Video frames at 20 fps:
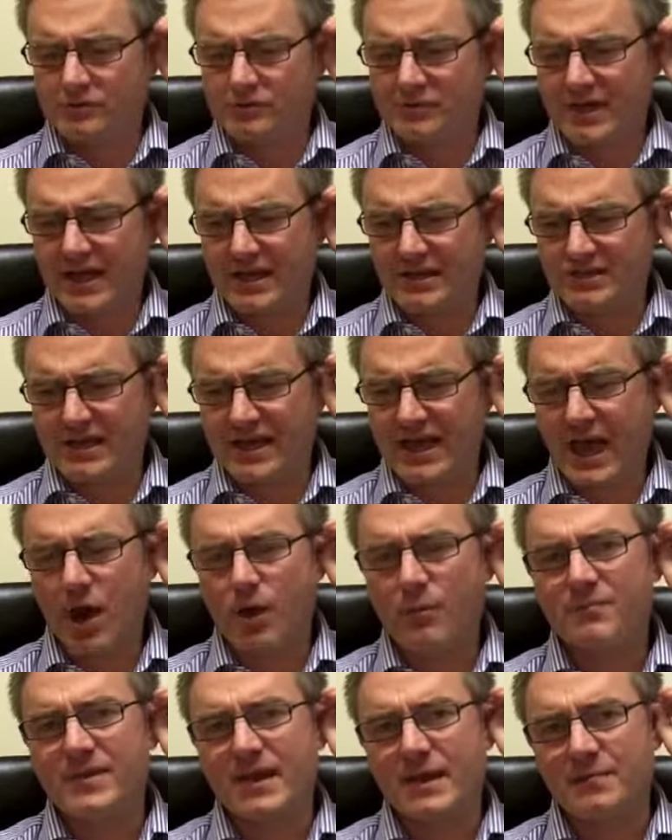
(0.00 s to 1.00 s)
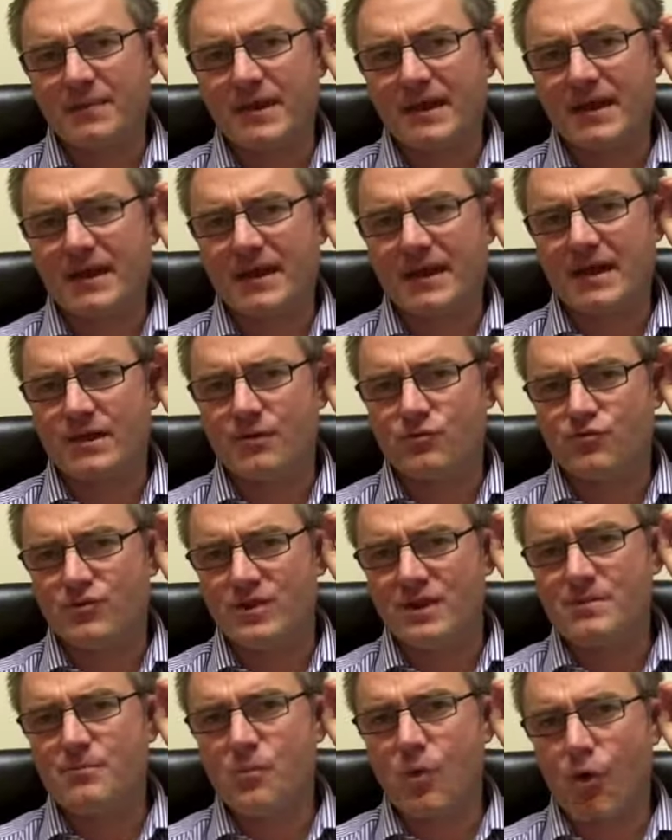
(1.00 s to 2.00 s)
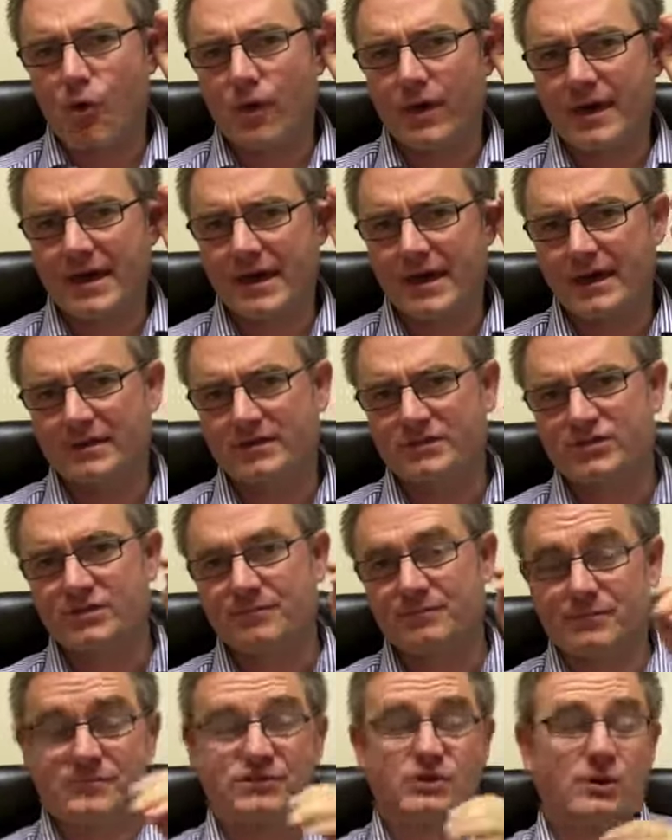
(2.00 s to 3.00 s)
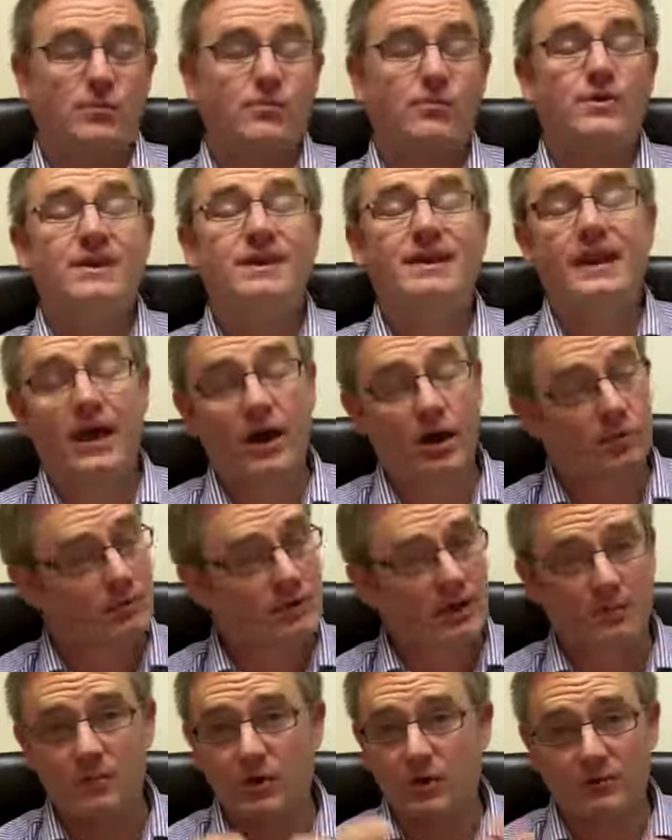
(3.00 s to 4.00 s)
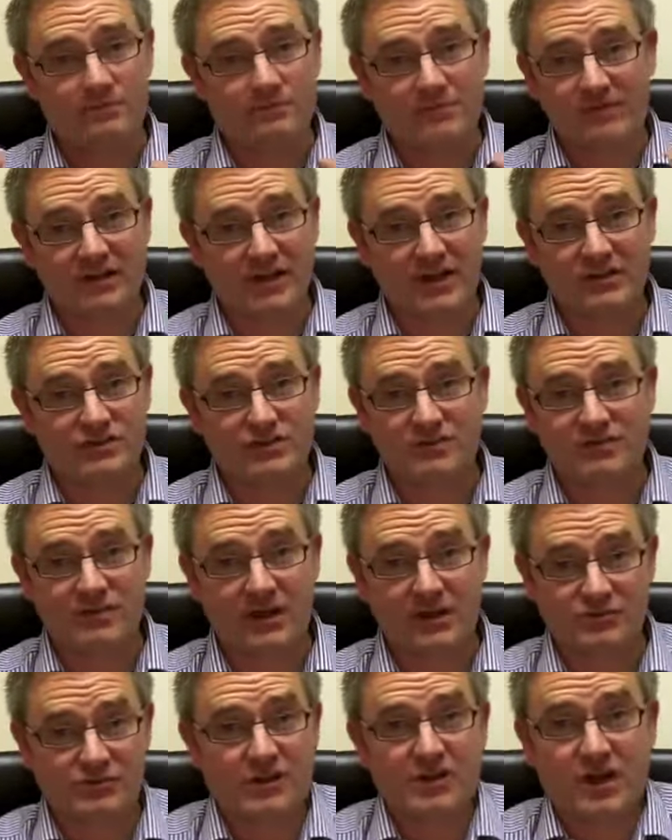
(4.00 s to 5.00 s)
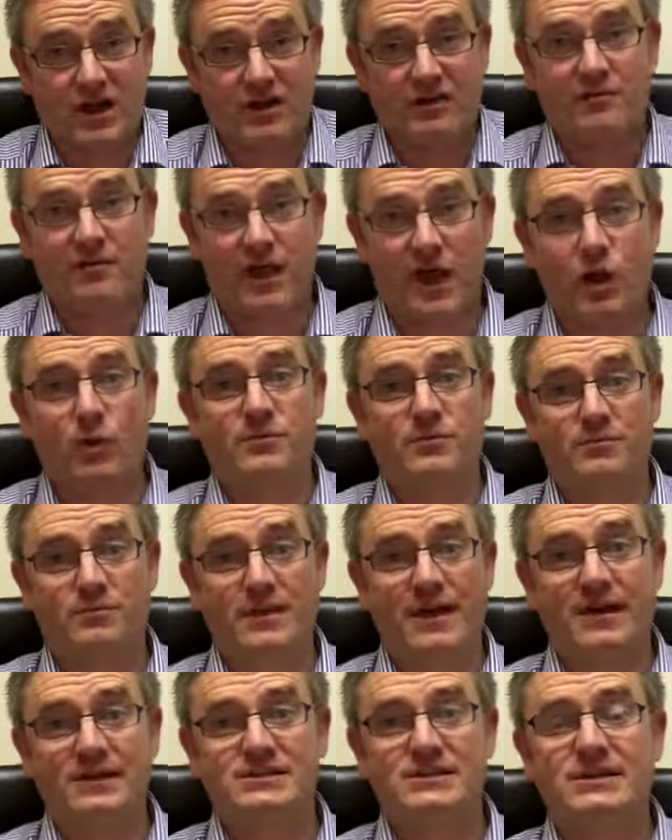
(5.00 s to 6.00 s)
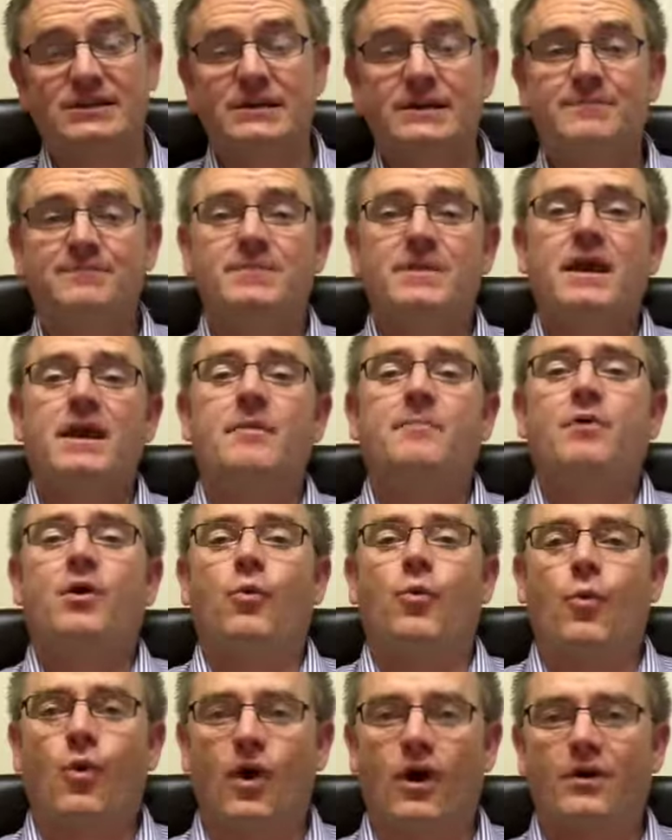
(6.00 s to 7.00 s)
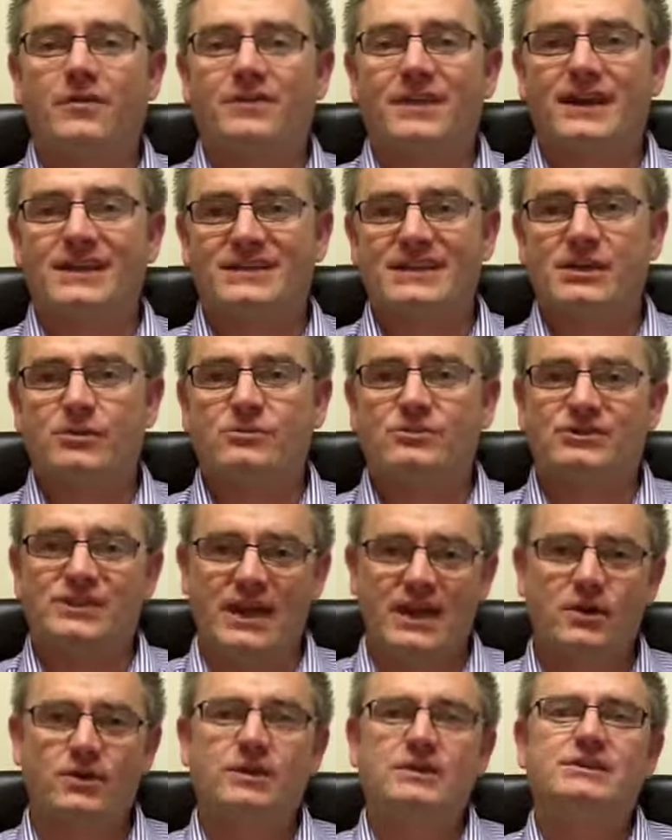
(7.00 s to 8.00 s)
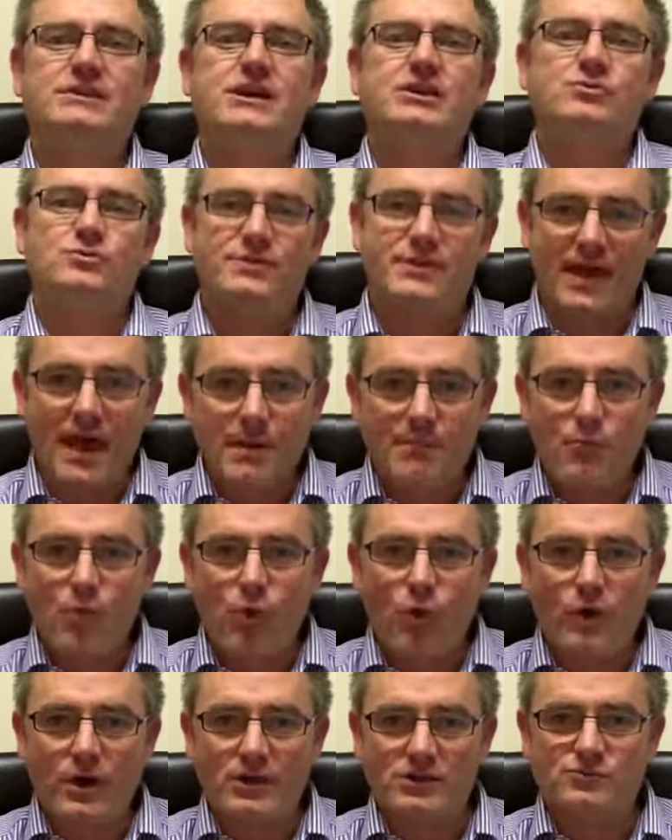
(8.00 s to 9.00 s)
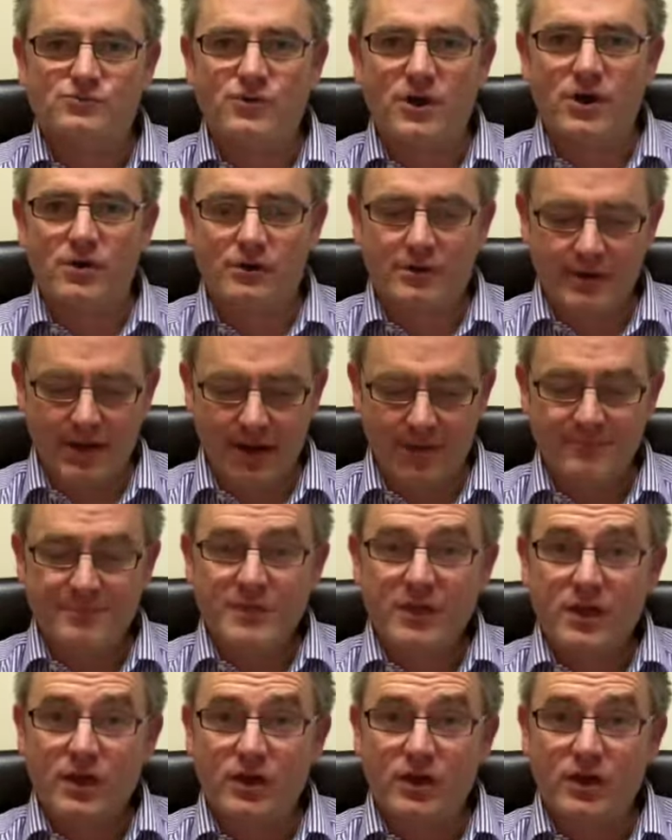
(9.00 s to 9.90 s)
was we actually helped them get a remortgage. Sorry, we didn't help. I'm not a financial advisor. I can't help them that. But what they did was they got in touch with their mortgage broker,